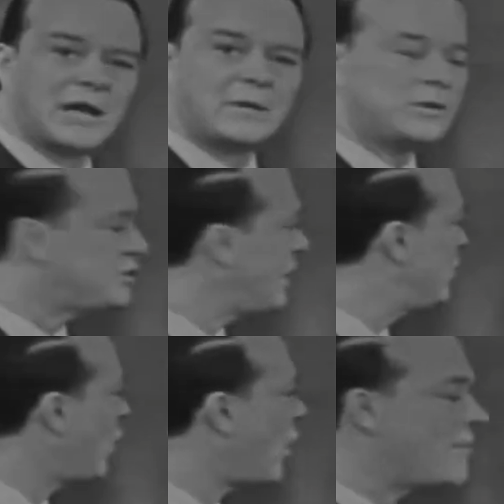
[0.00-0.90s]
the language,
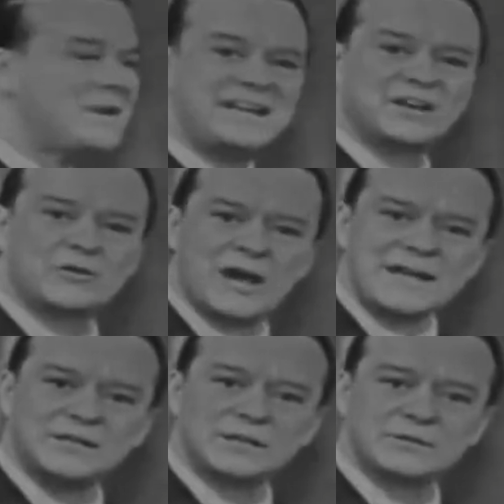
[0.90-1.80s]
WR, meaning
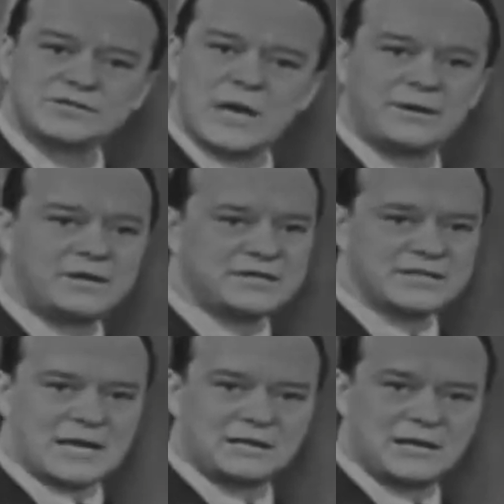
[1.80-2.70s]
great, sounded
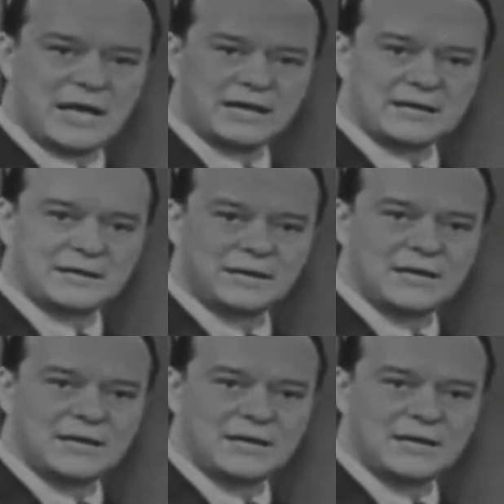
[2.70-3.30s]
exactly like it.